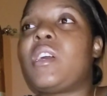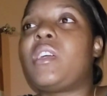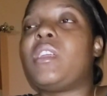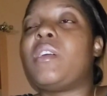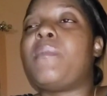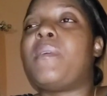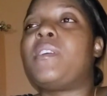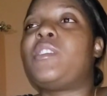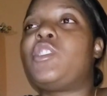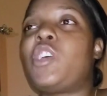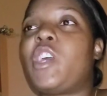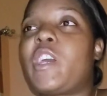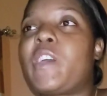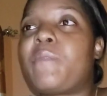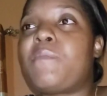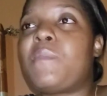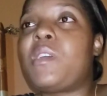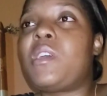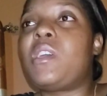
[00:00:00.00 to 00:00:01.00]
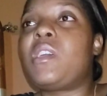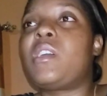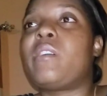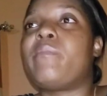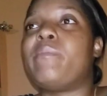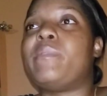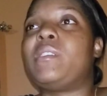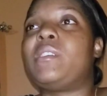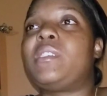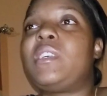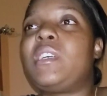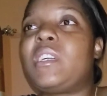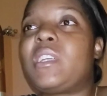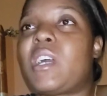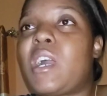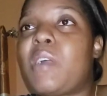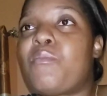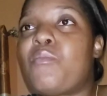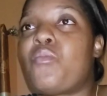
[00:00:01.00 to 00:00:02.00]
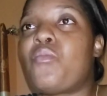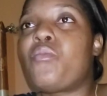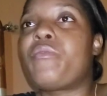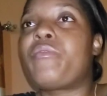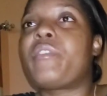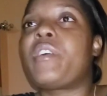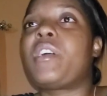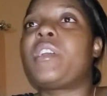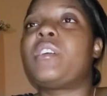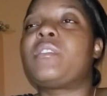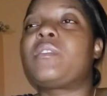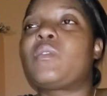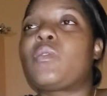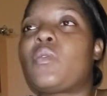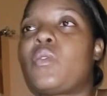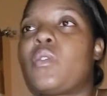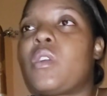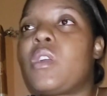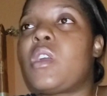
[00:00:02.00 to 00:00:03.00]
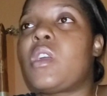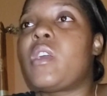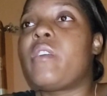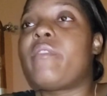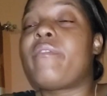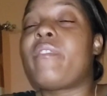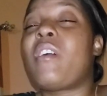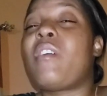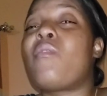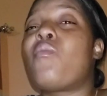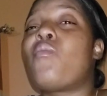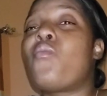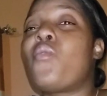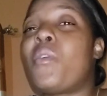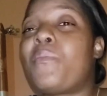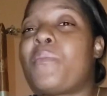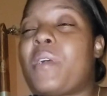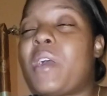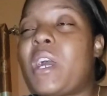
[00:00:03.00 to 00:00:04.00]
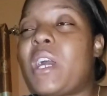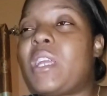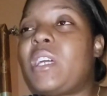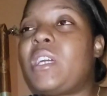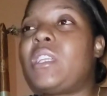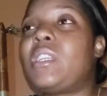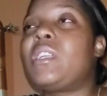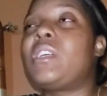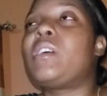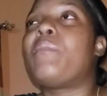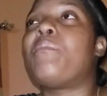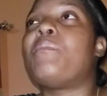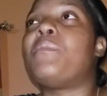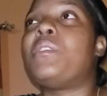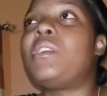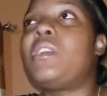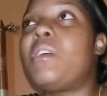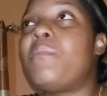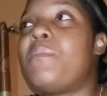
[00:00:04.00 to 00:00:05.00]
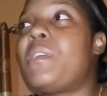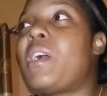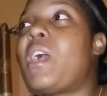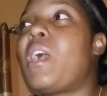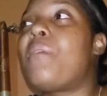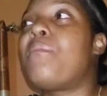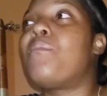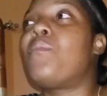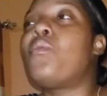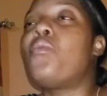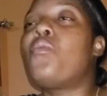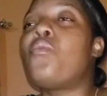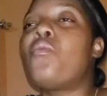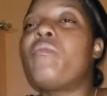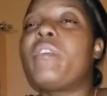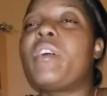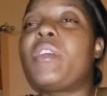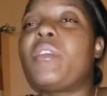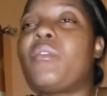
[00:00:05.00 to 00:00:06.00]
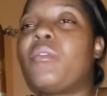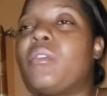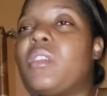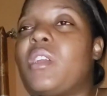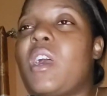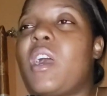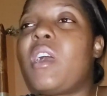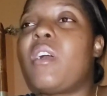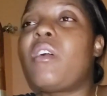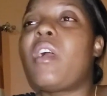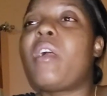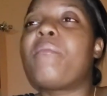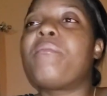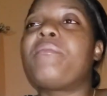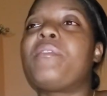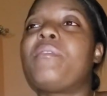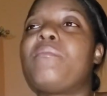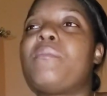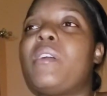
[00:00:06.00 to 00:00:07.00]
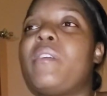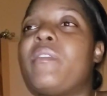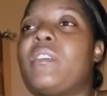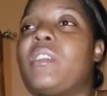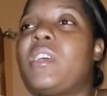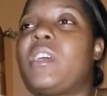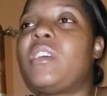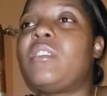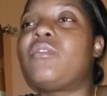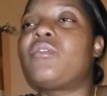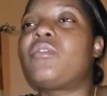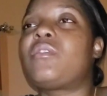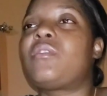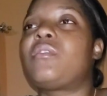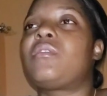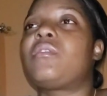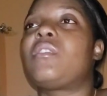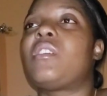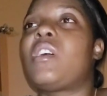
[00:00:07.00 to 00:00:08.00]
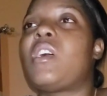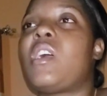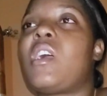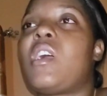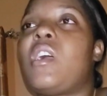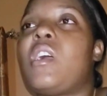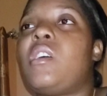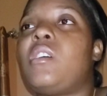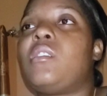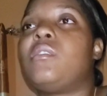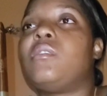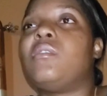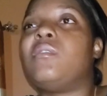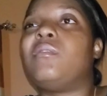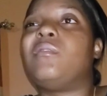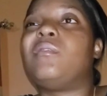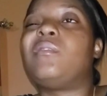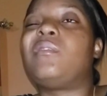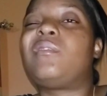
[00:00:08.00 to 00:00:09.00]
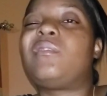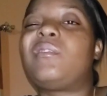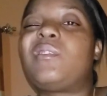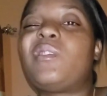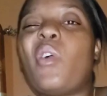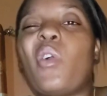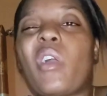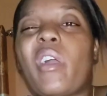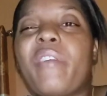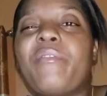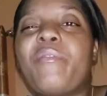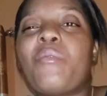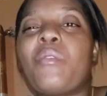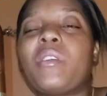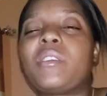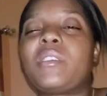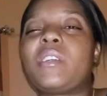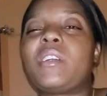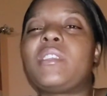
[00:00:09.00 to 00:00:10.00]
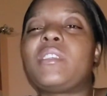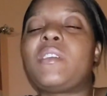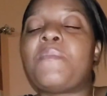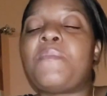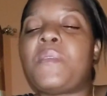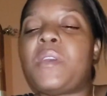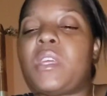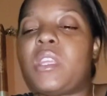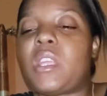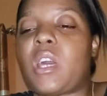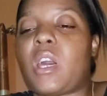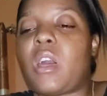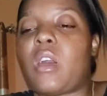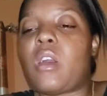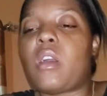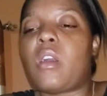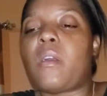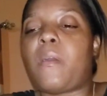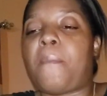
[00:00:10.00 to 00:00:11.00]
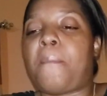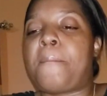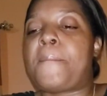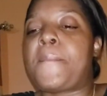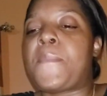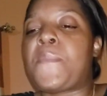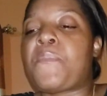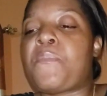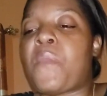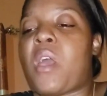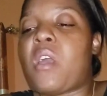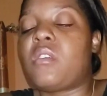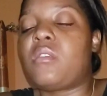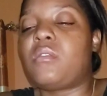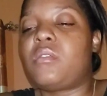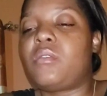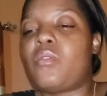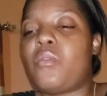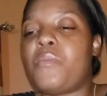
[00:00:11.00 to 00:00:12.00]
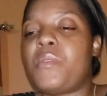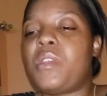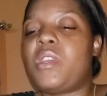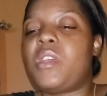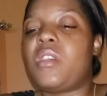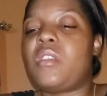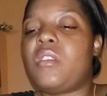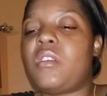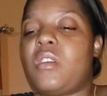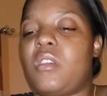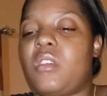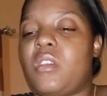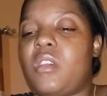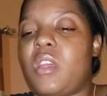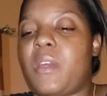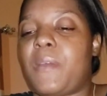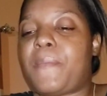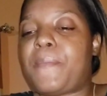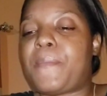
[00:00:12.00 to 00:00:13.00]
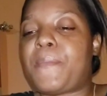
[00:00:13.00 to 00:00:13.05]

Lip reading: they will check me, I still not move from this. So from whole morning, I didn't move and nothing happened for me, everything just stuck at 4 centimeter. So I did it.